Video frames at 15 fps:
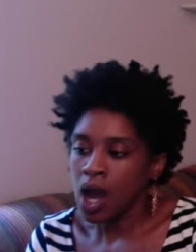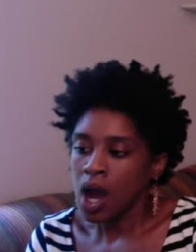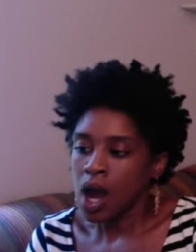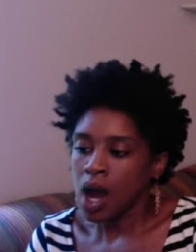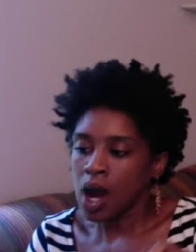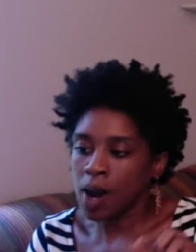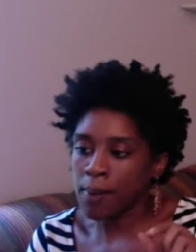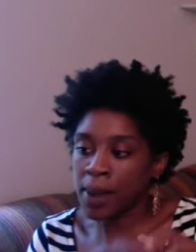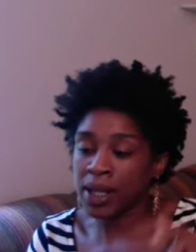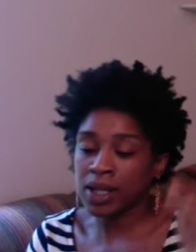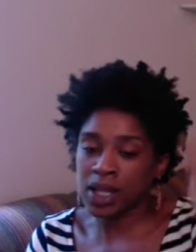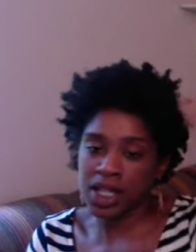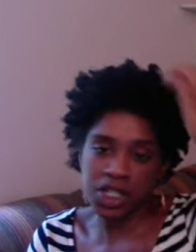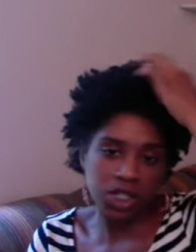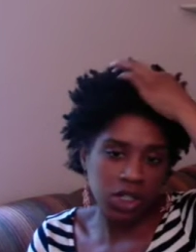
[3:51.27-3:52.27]
And
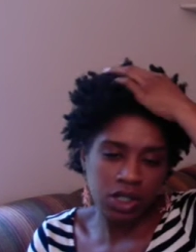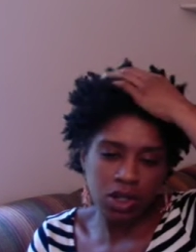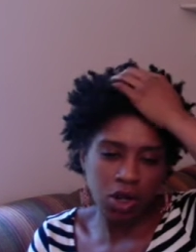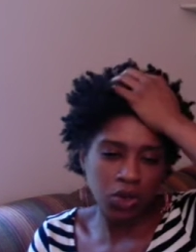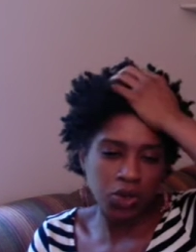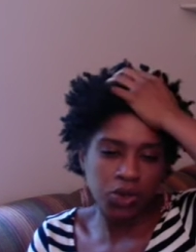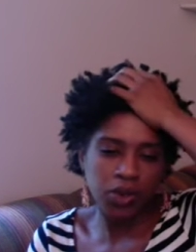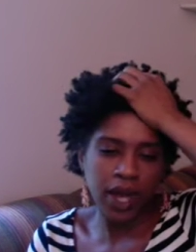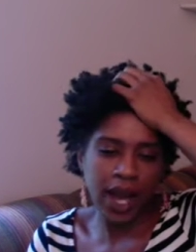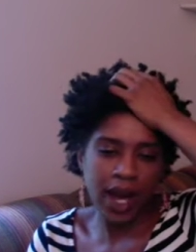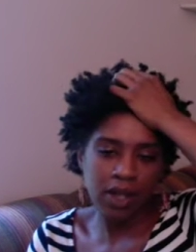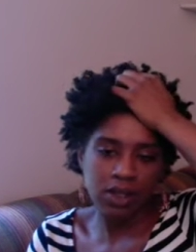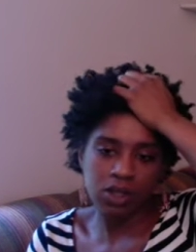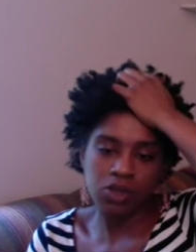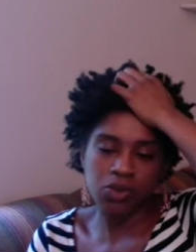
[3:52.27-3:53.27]
let's just go through the
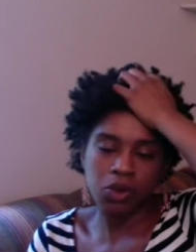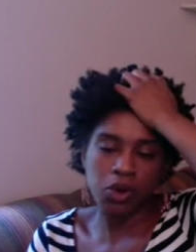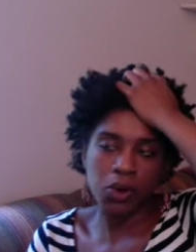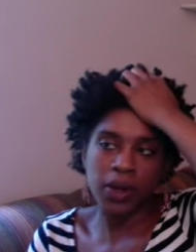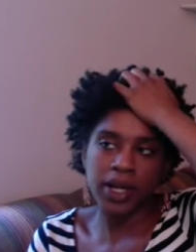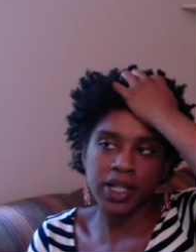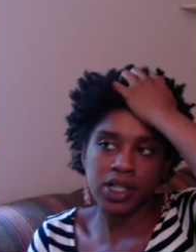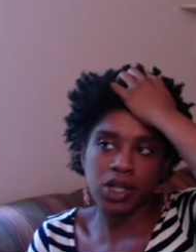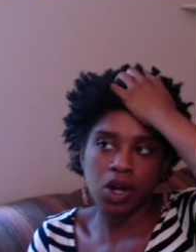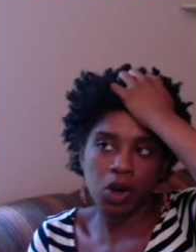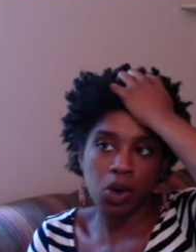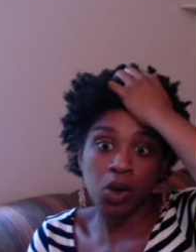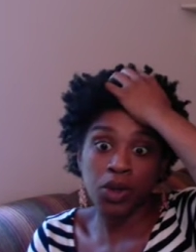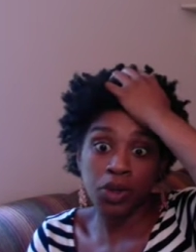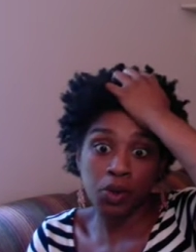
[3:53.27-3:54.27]
houses real quick. So,
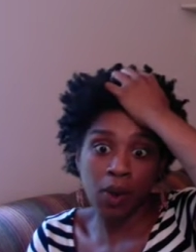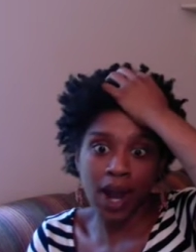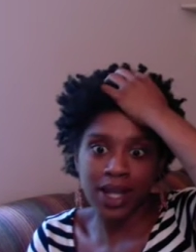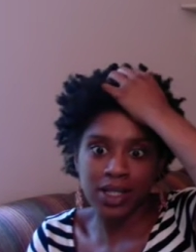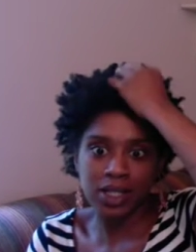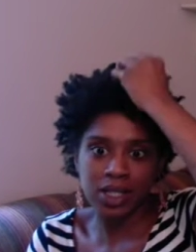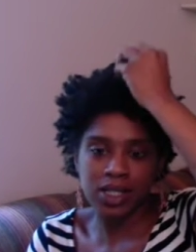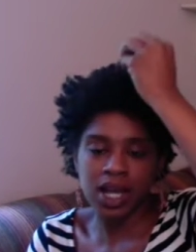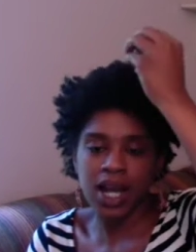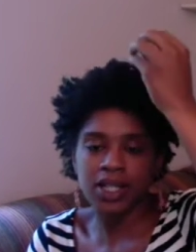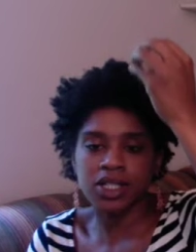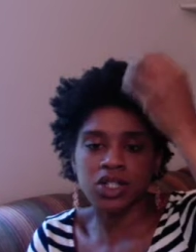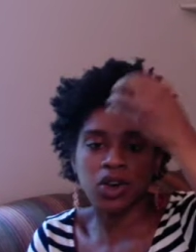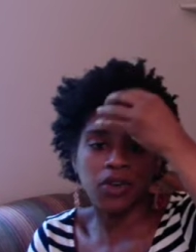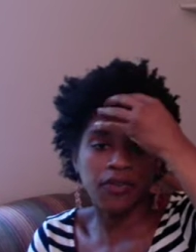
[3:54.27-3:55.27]
or the rising sign.
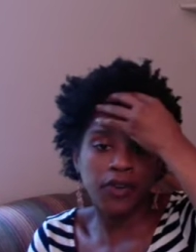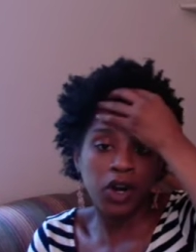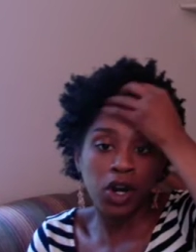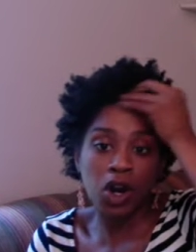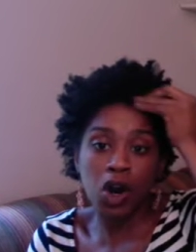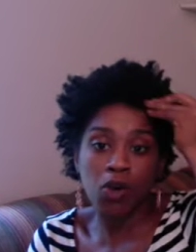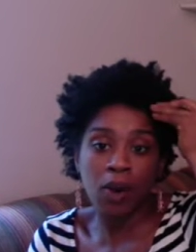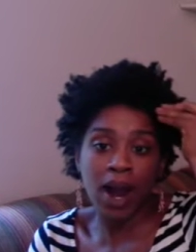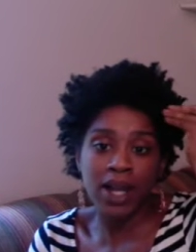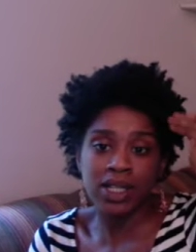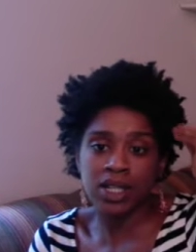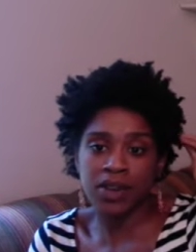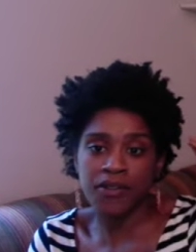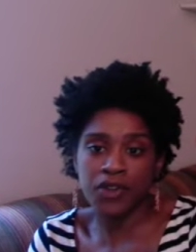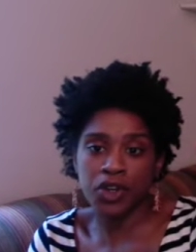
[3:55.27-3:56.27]
So, Virgo
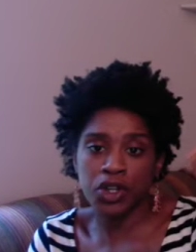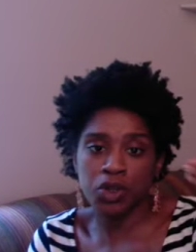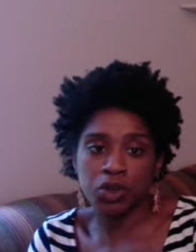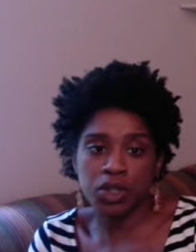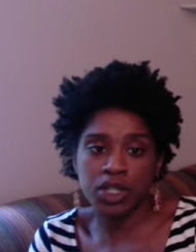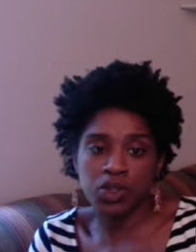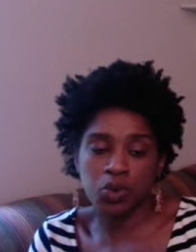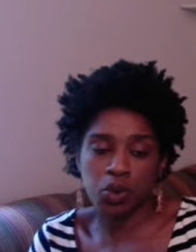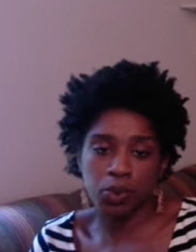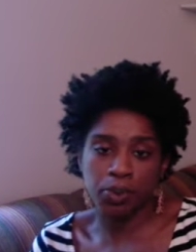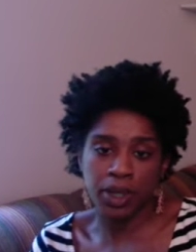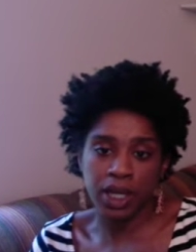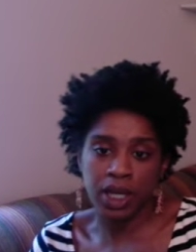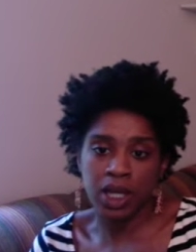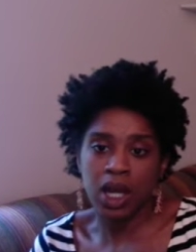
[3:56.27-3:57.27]
rising for you, this will
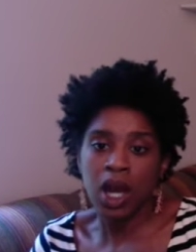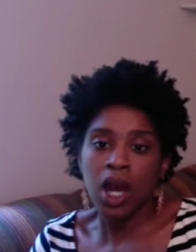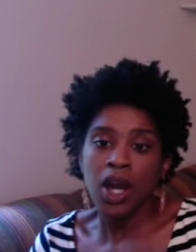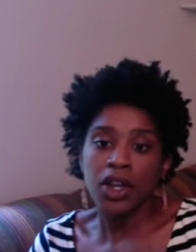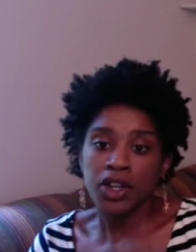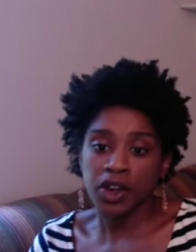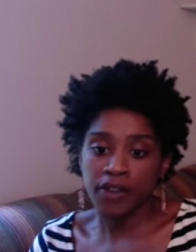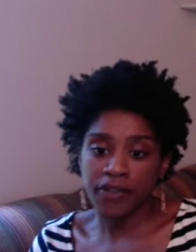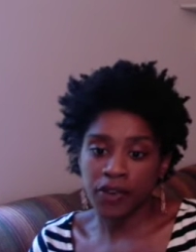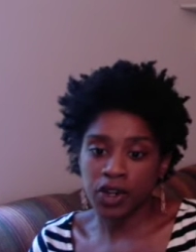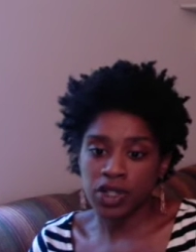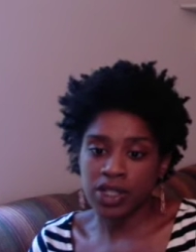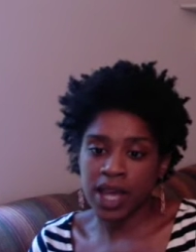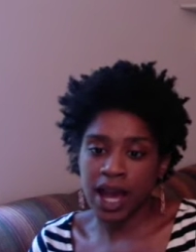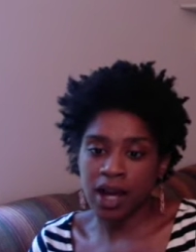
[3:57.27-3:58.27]
be your
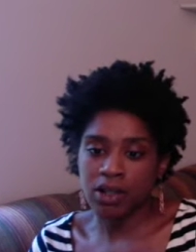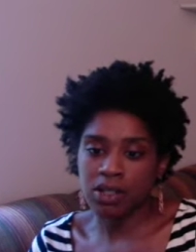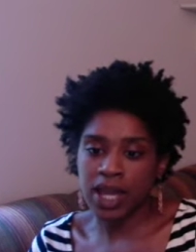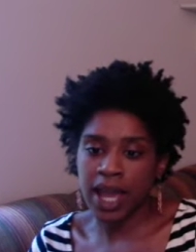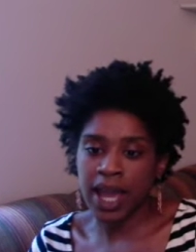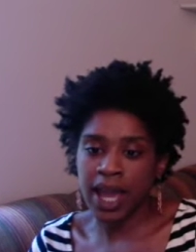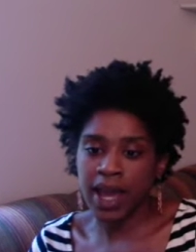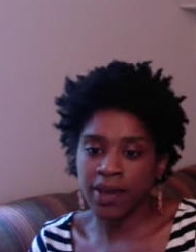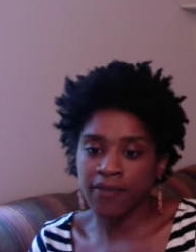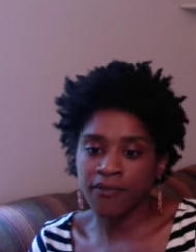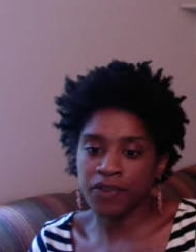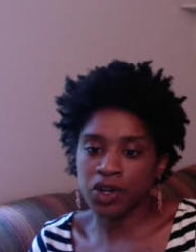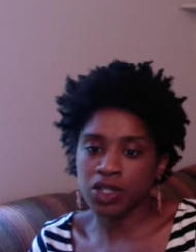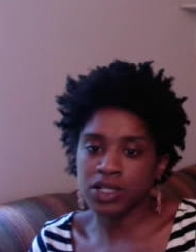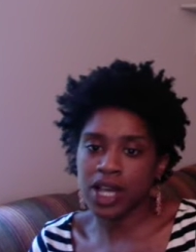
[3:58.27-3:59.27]
first house. And
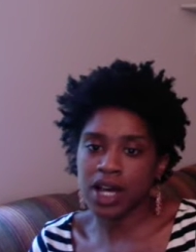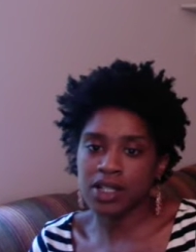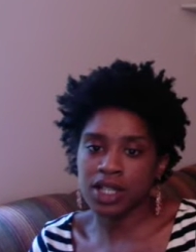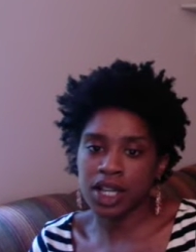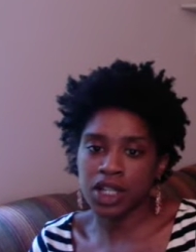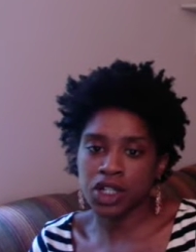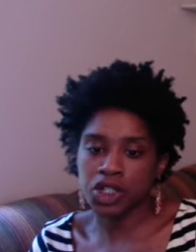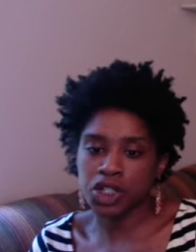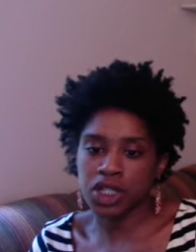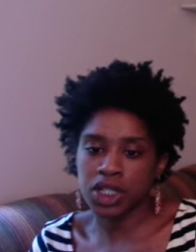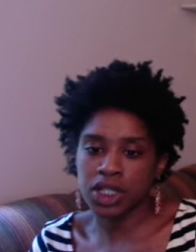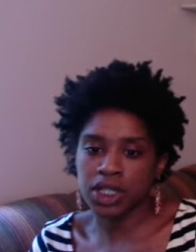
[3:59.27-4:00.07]
first house energy